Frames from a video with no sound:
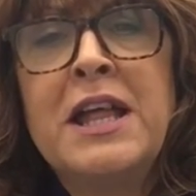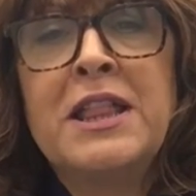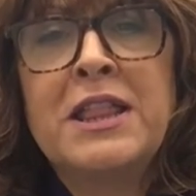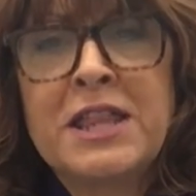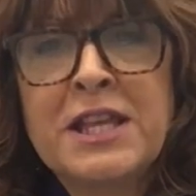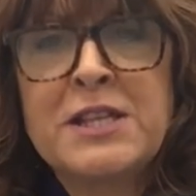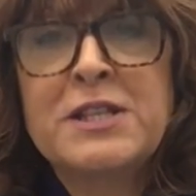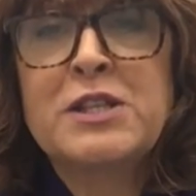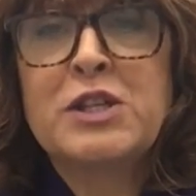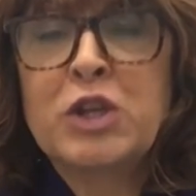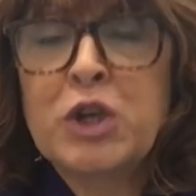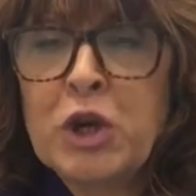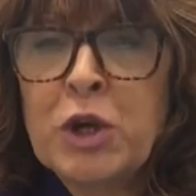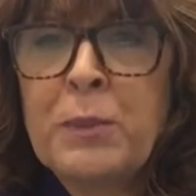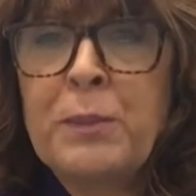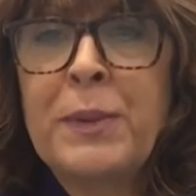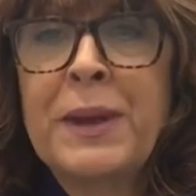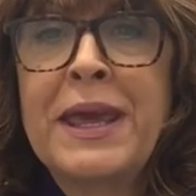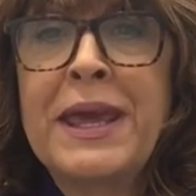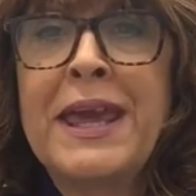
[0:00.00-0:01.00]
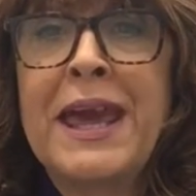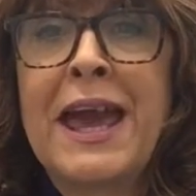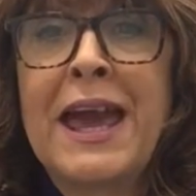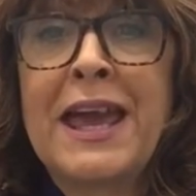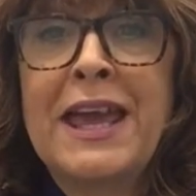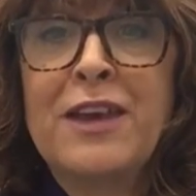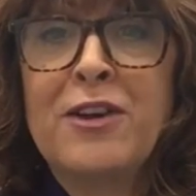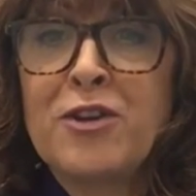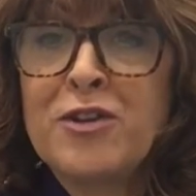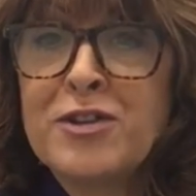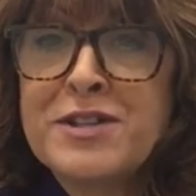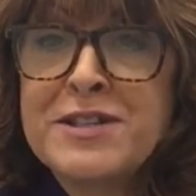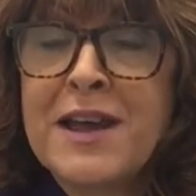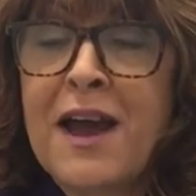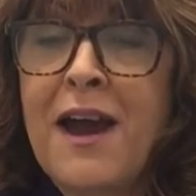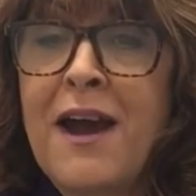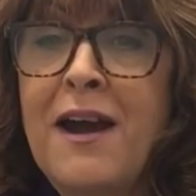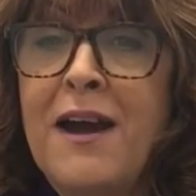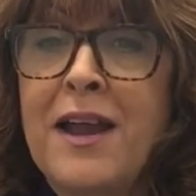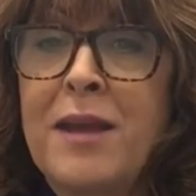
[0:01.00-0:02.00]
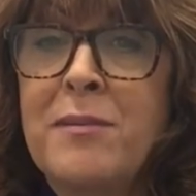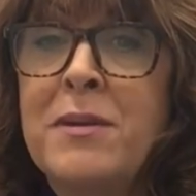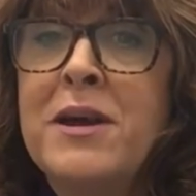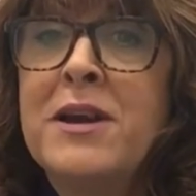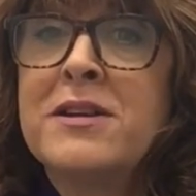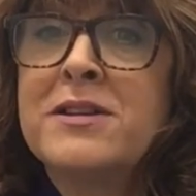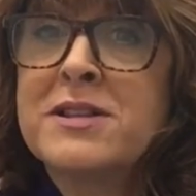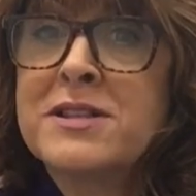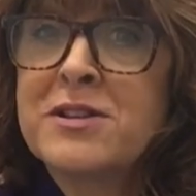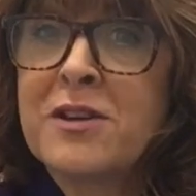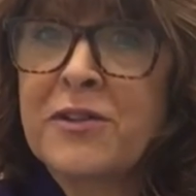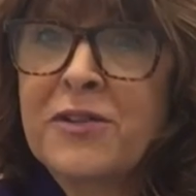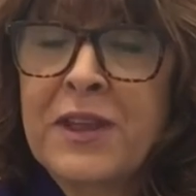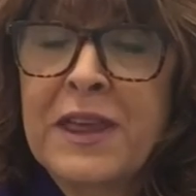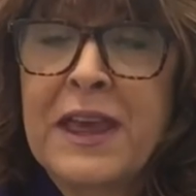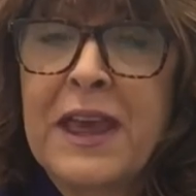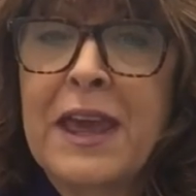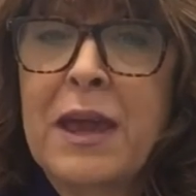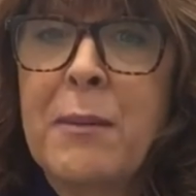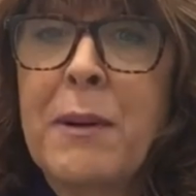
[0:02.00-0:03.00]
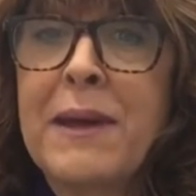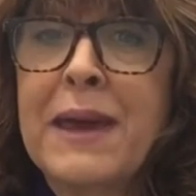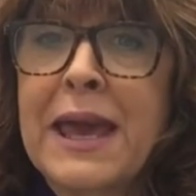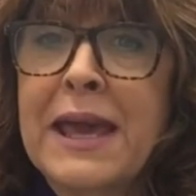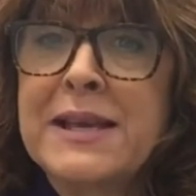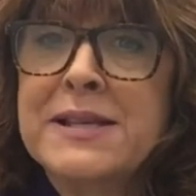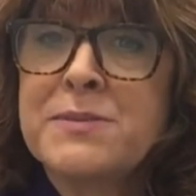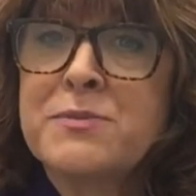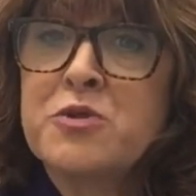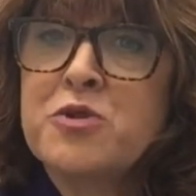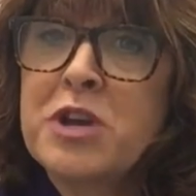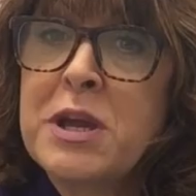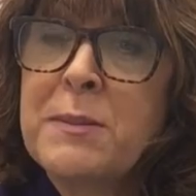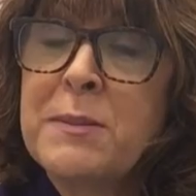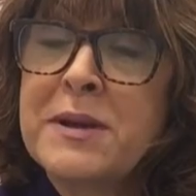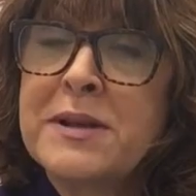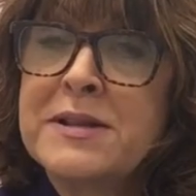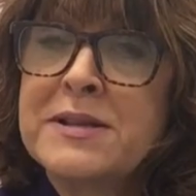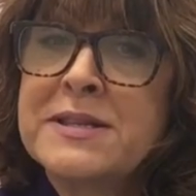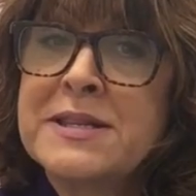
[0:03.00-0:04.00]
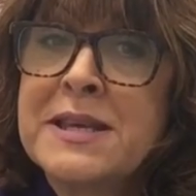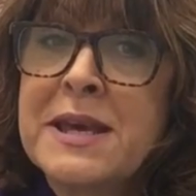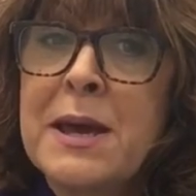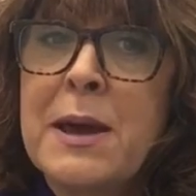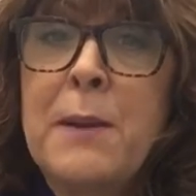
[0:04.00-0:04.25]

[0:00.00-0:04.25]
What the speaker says: this could be a good time to start thinking about getting some treatment,